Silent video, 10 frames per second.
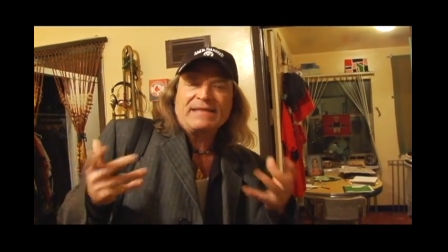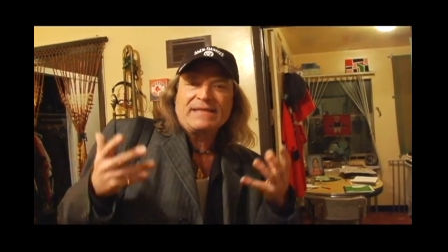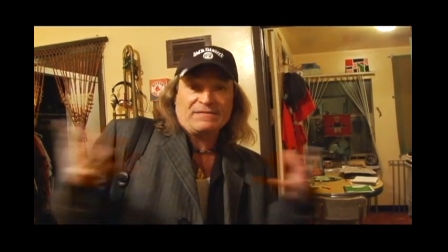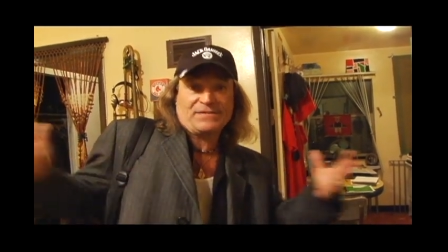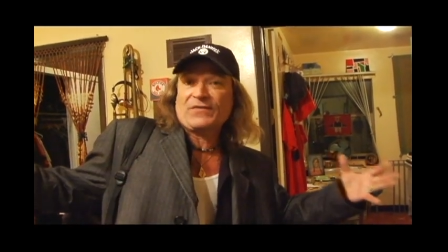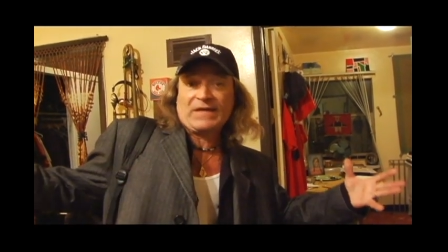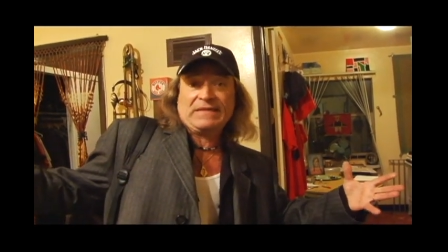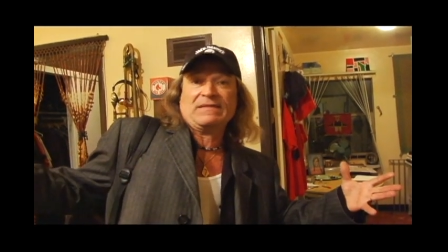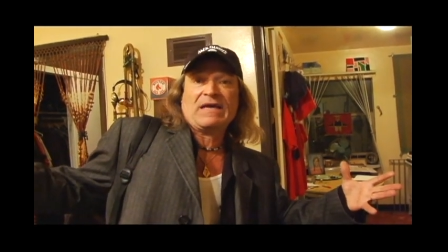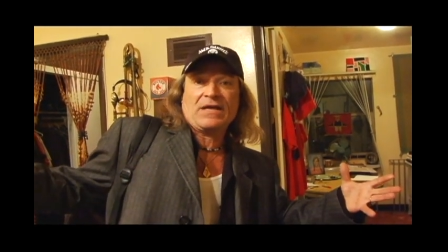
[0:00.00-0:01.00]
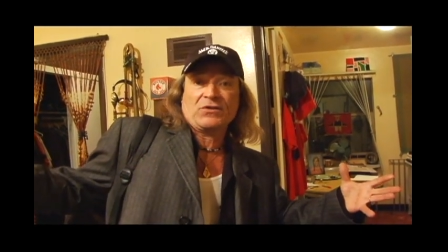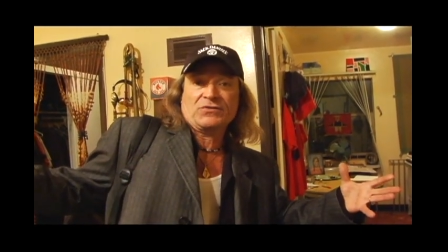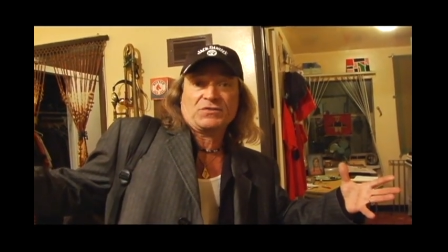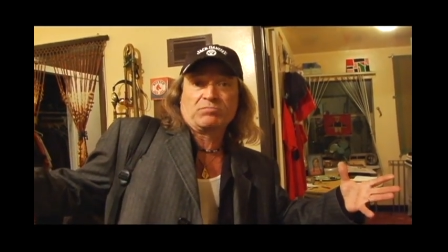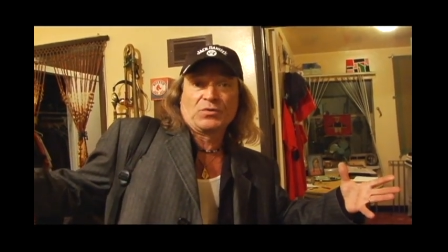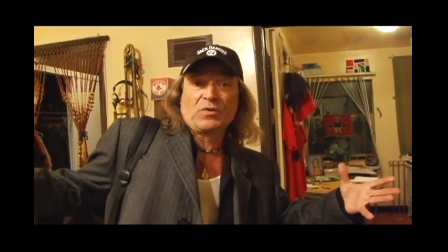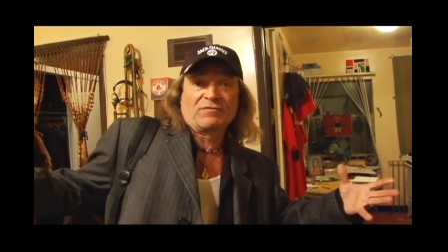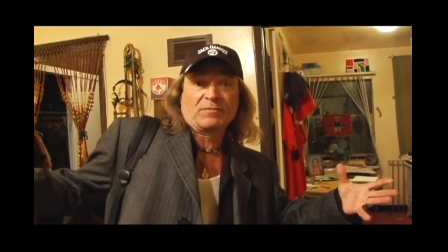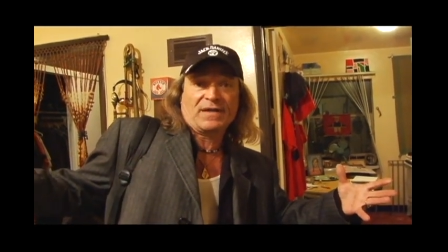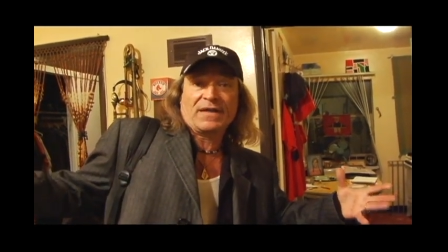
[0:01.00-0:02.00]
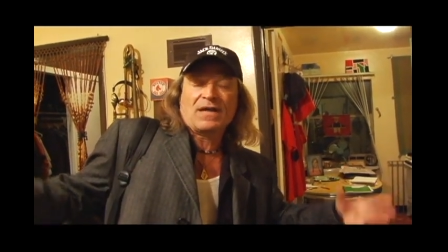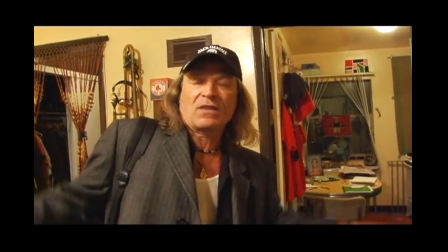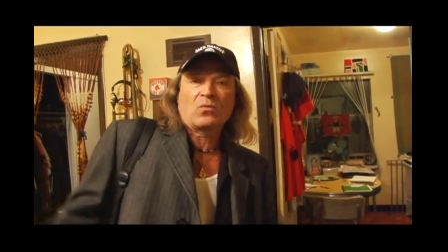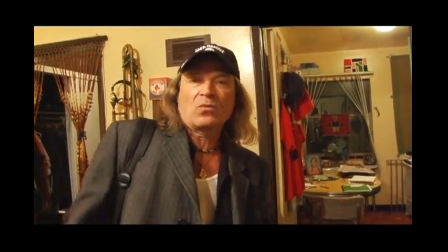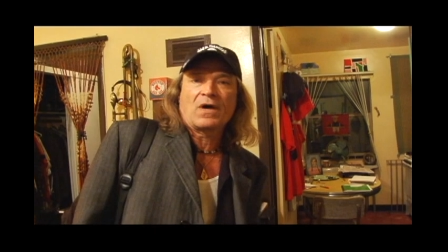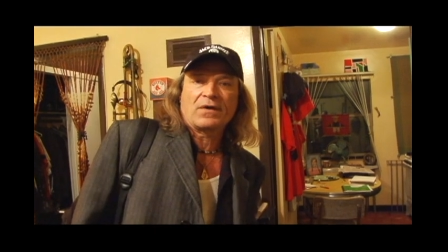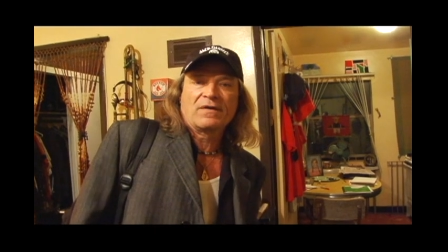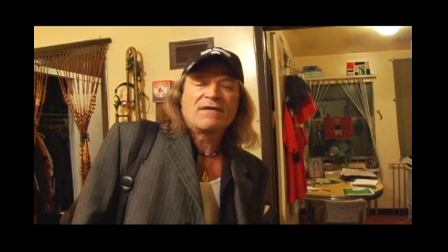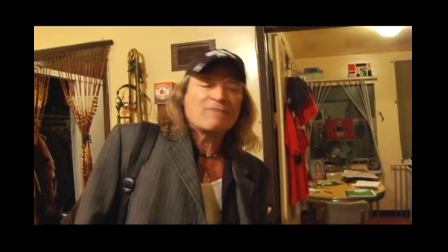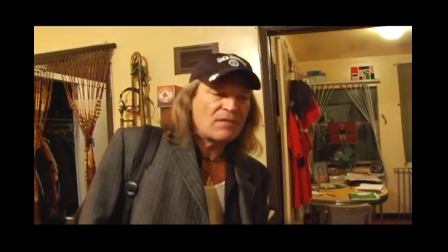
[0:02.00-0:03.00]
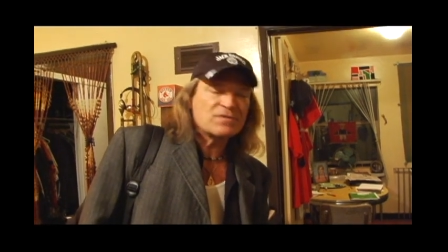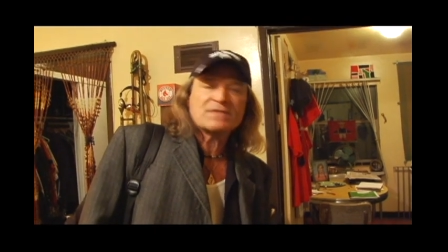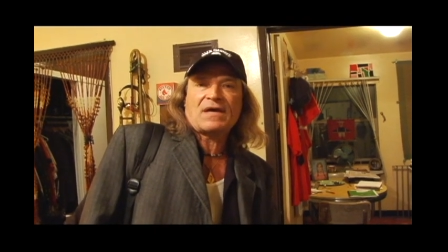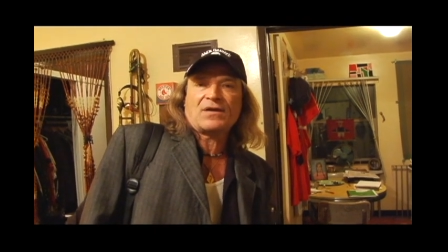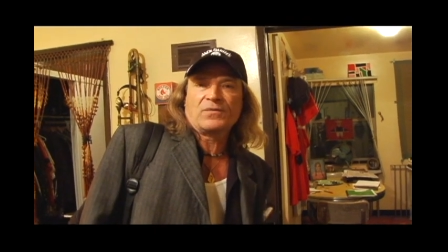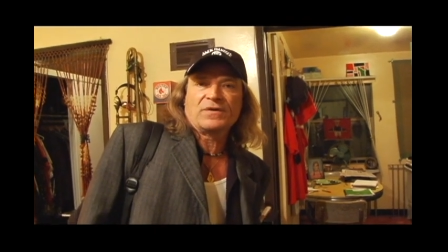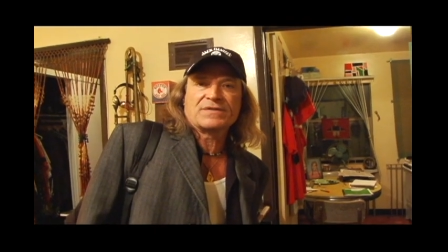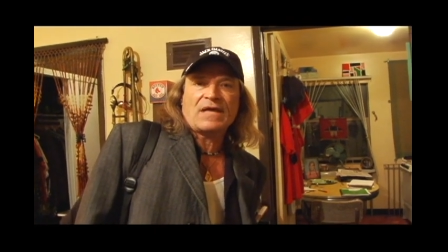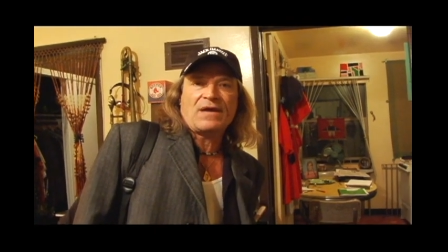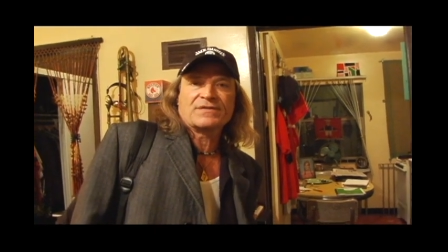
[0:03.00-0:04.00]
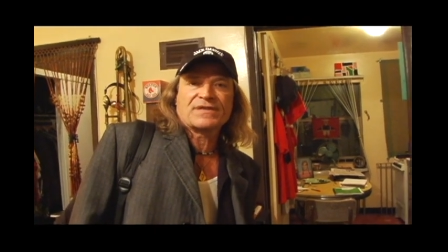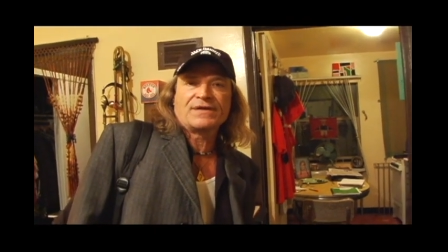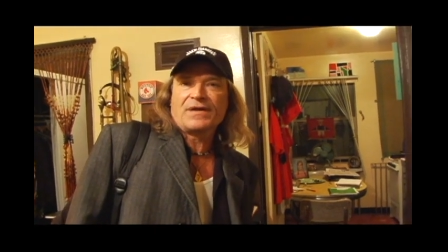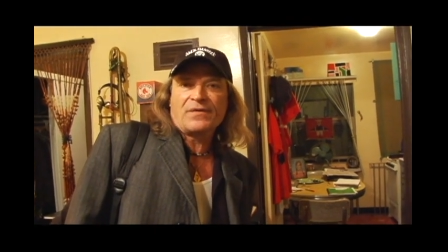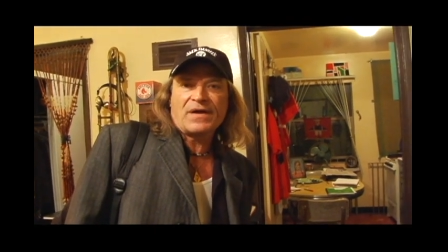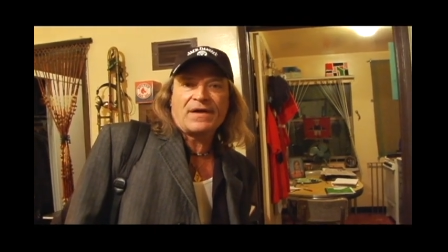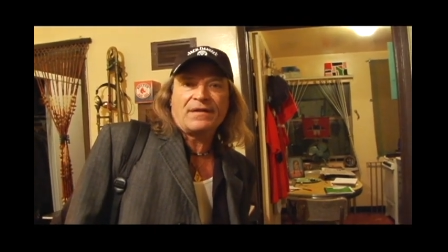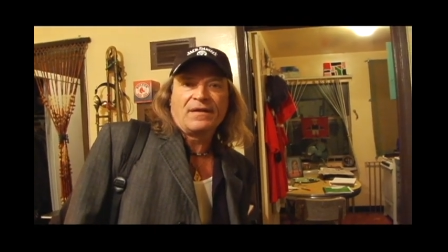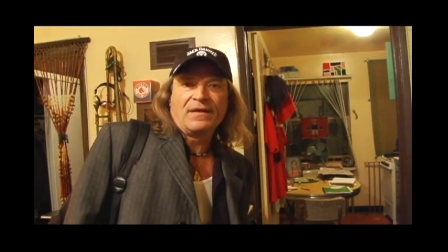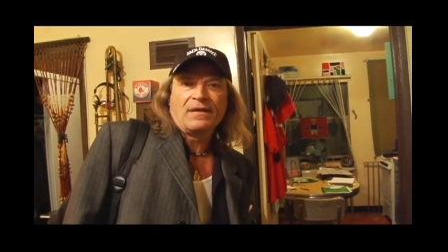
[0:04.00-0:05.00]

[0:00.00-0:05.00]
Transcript: That fucking Tiger just blew everybody out of the water. If I was Tiger Woods, I would say, you know what?